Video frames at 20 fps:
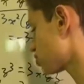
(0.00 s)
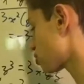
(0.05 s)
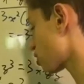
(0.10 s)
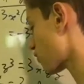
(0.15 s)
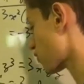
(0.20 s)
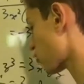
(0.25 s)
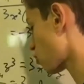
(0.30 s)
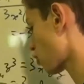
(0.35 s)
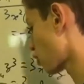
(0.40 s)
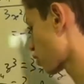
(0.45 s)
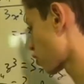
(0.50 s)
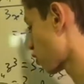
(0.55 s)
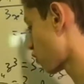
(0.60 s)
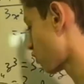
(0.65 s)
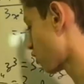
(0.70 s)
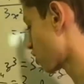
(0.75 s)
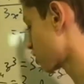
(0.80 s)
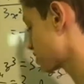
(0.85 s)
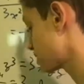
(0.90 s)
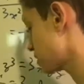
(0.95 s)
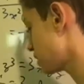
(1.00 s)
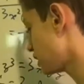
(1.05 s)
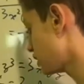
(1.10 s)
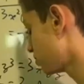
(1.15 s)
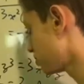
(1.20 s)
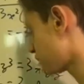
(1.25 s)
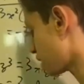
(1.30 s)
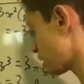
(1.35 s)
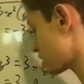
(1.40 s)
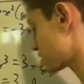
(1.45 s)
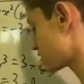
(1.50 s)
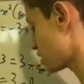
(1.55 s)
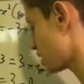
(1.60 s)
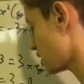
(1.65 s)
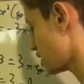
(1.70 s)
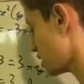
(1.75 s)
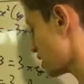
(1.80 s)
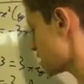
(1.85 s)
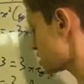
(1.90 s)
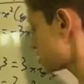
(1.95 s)
the fourth over c plus
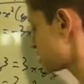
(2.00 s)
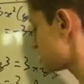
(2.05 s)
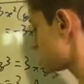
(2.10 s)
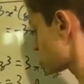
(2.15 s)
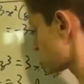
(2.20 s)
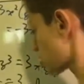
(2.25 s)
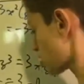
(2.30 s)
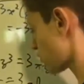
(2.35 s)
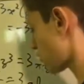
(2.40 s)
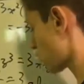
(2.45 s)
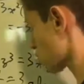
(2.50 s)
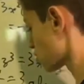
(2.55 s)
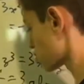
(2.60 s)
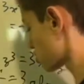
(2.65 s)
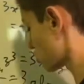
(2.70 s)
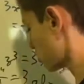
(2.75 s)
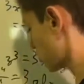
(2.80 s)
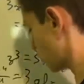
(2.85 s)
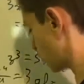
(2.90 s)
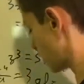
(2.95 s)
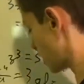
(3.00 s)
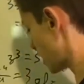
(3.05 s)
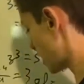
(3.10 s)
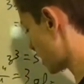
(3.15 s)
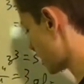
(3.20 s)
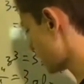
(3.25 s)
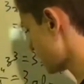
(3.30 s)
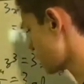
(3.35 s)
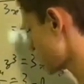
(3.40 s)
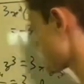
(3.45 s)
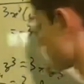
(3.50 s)
c to the fourth over a,